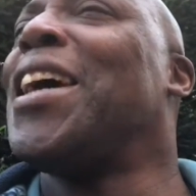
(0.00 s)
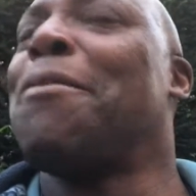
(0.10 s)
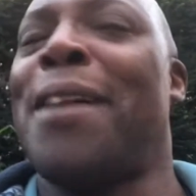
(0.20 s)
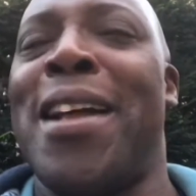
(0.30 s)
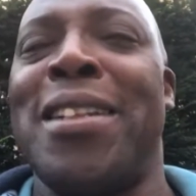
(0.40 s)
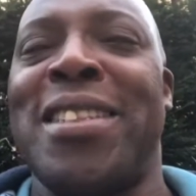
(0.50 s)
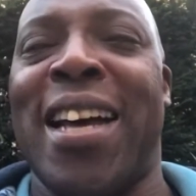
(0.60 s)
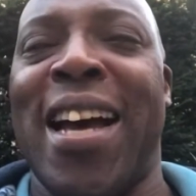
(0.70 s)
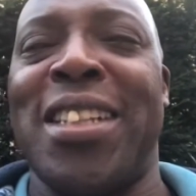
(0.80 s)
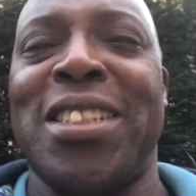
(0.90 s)

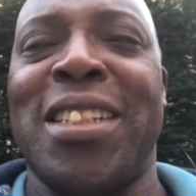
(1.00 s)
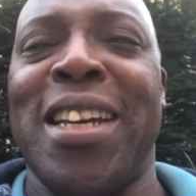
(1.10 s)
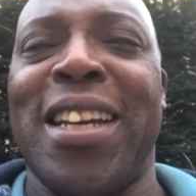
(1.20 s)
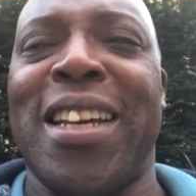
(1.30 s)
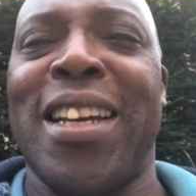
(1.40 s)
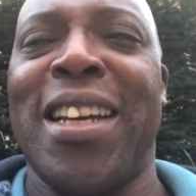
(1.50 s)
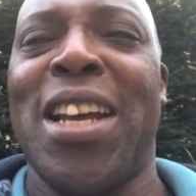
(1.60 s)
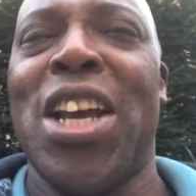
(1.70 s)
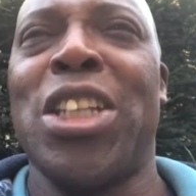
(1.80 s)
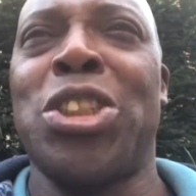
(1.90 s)
Fantastic.
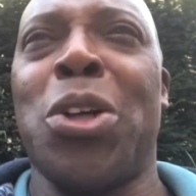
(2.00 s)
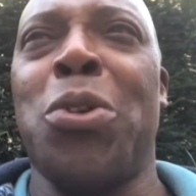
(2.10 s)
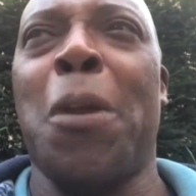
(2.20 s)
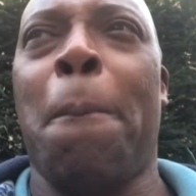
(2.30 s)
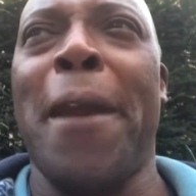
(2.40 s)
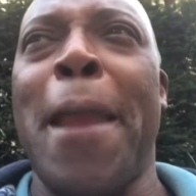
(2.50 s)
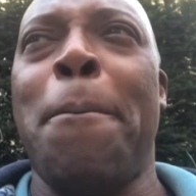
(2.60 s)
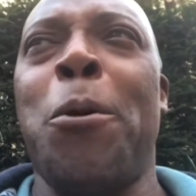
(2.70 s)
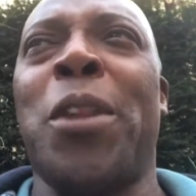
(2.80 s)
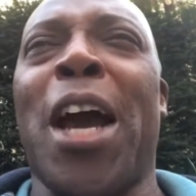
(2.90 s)
So the
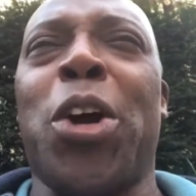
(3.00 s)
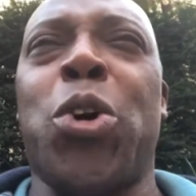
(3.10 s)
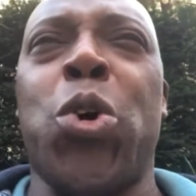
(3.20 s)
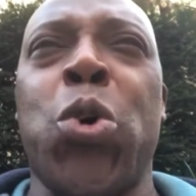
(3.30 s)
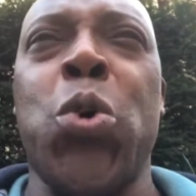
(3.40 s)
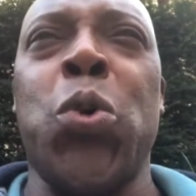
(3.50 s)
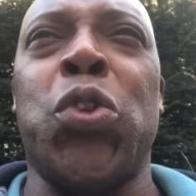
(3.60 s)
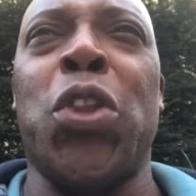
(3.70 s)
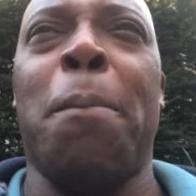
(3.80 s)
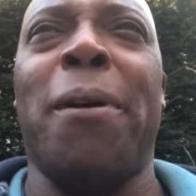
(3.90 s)
people that called
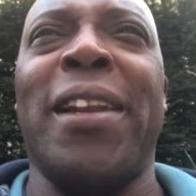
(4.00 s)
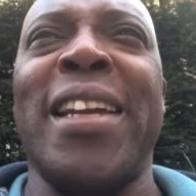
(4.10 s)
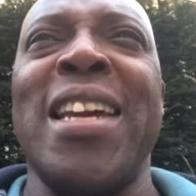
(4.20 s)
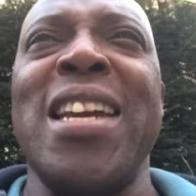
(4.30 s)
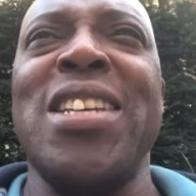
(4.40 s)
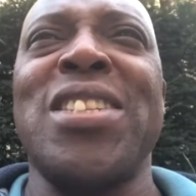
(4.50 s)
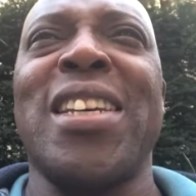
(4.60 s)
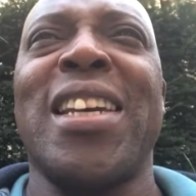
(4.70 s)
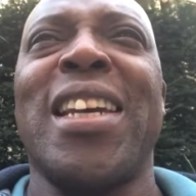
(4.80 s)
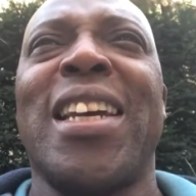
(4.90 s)
the police,
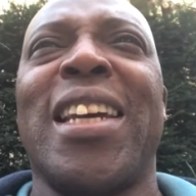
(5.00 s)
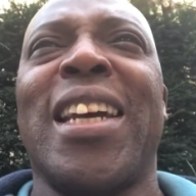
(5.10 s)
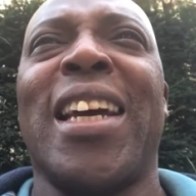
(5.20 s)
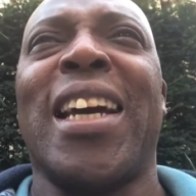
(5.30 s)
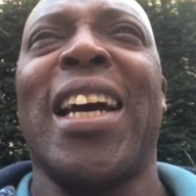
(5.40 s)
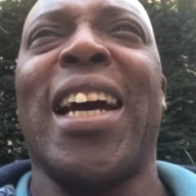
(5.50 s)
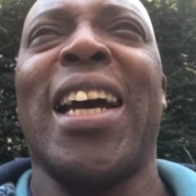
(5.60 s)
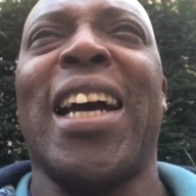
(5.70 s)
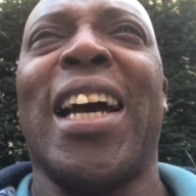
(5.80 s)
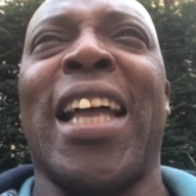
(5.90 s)

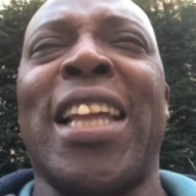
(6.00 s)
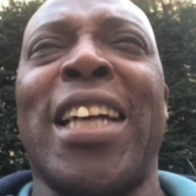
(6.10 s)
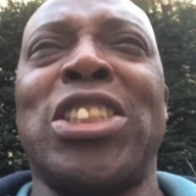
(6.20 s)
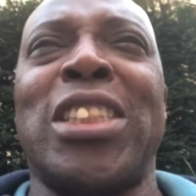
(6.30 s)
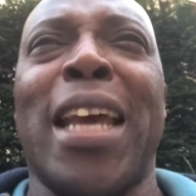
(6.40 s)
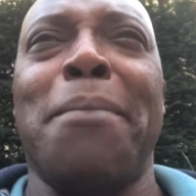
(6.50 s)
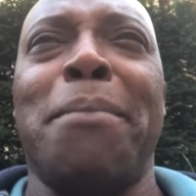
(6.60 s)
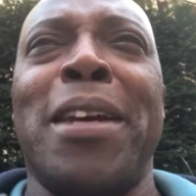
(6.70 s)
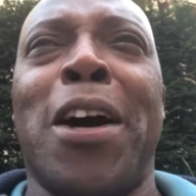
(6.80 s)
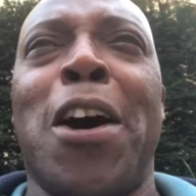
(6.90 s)
that set
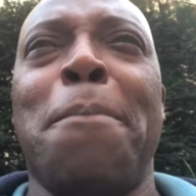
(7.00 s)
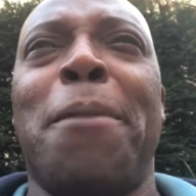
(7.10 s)
me up,